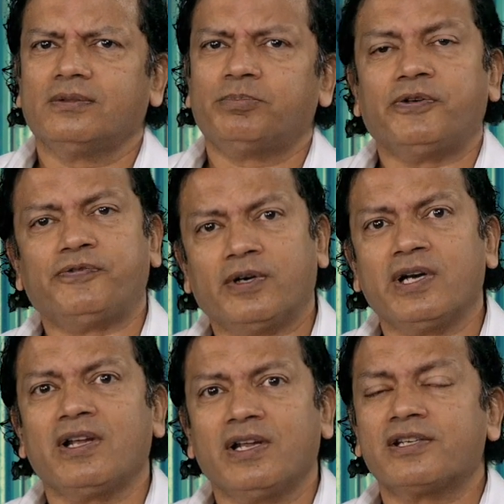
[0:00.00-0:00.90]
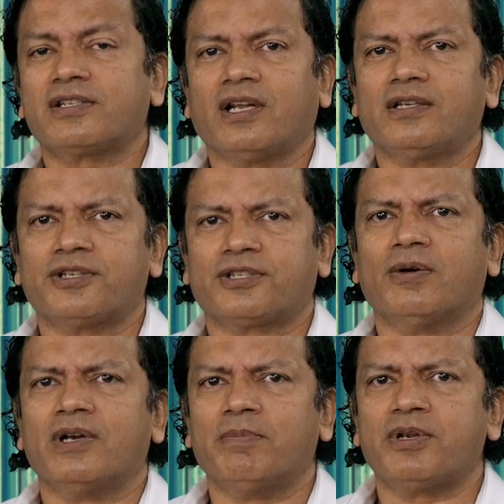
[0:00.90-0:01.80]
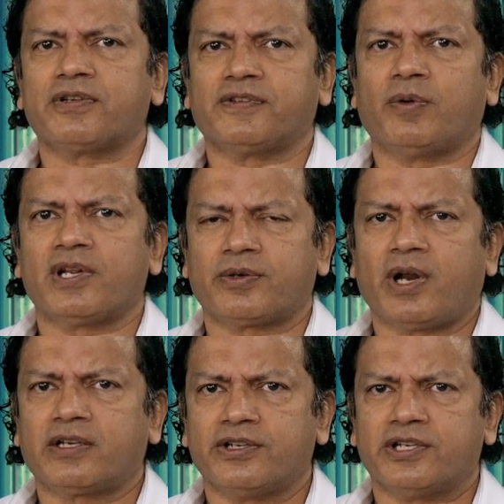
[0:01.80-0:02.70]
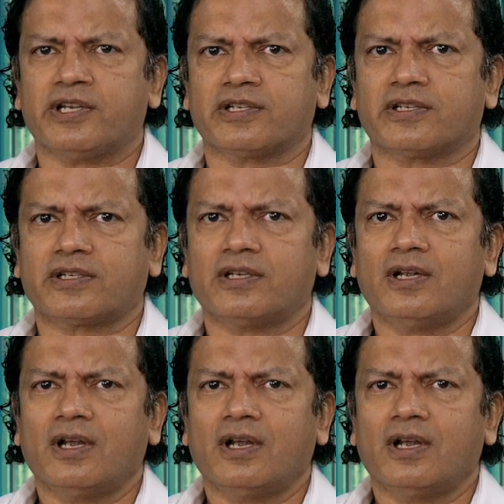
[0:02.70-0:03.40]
preferring instead to show an image of the resurrected Jesus.